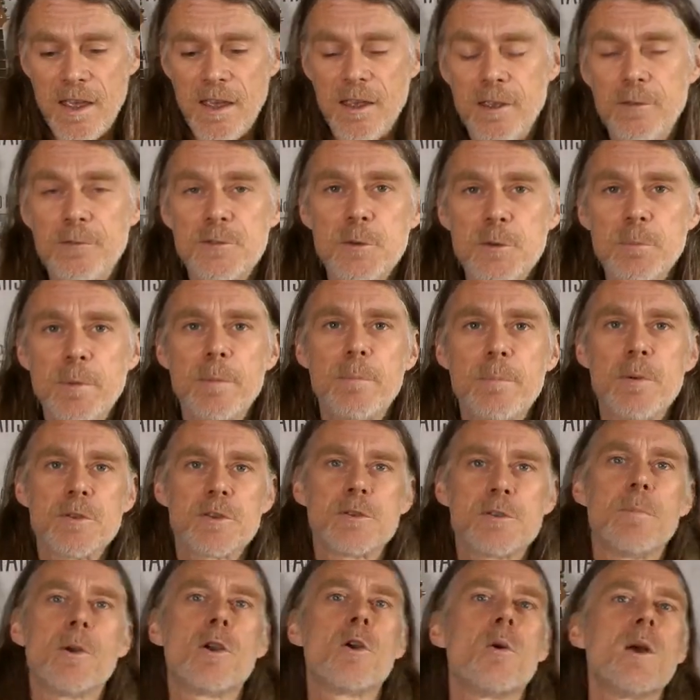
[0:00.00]
If somebody
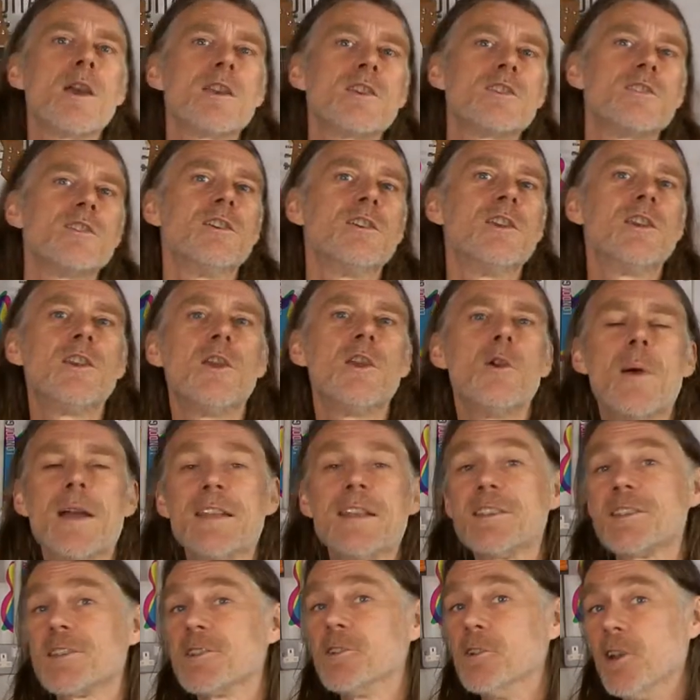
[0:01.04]
puts up a question and you
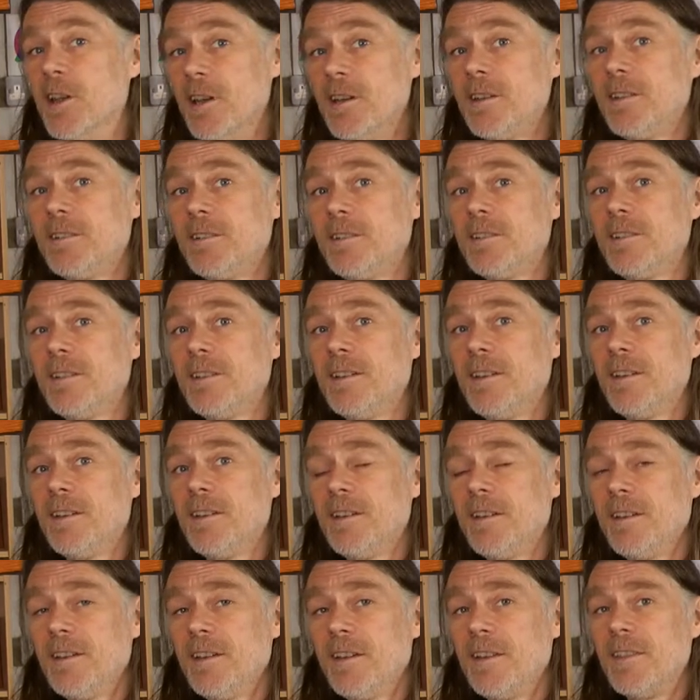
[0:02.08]
answer it,
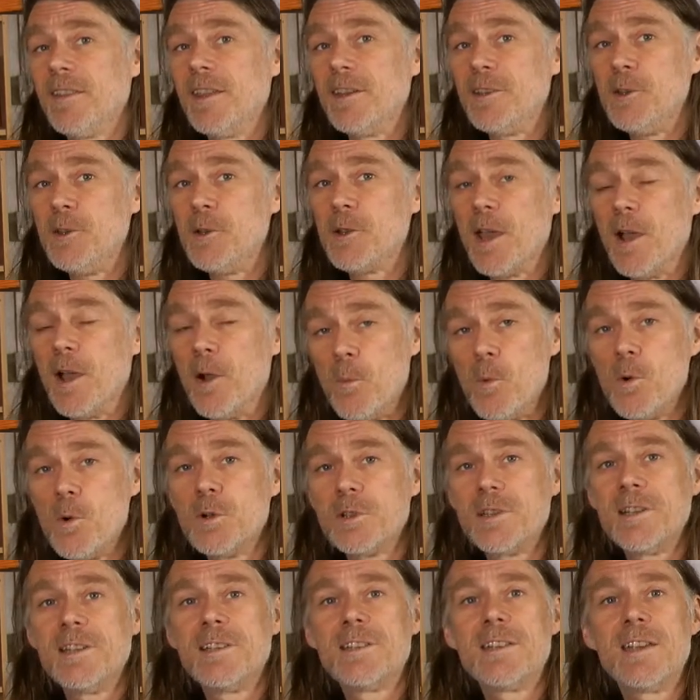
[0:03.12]
then you get
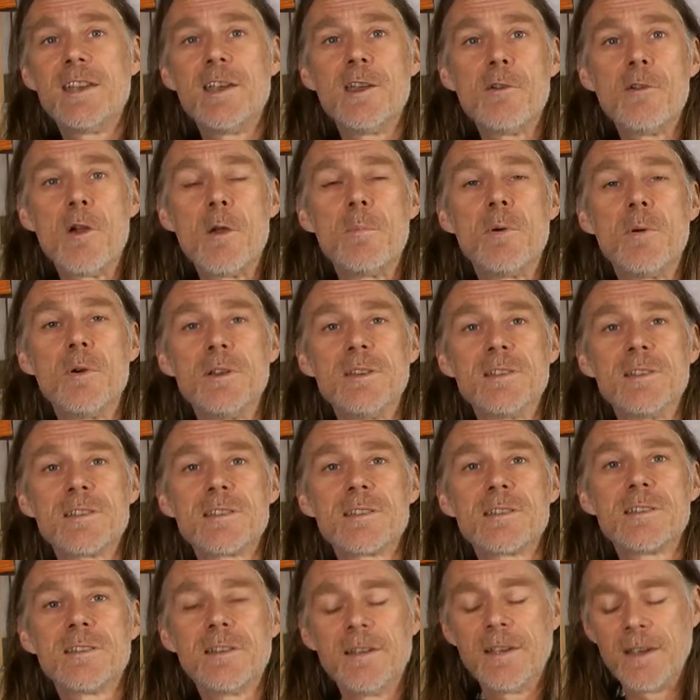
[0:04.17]
awarded hero
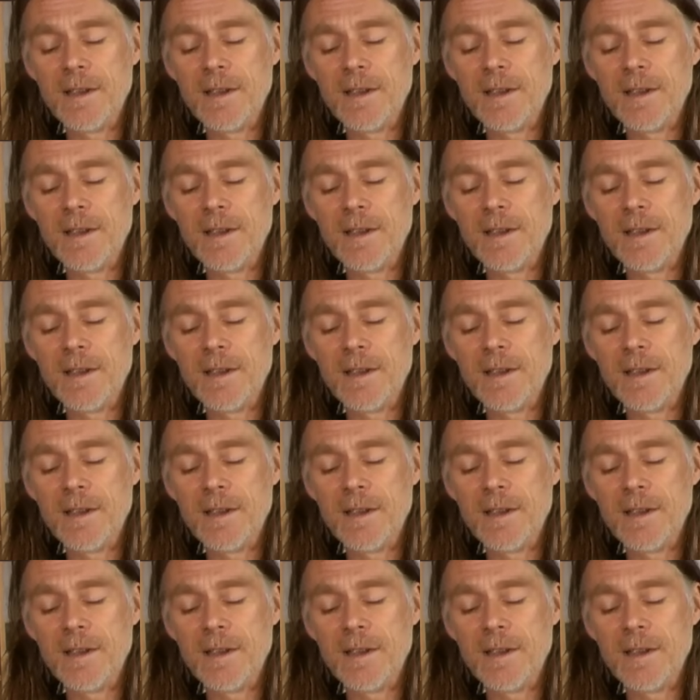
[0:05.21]
points.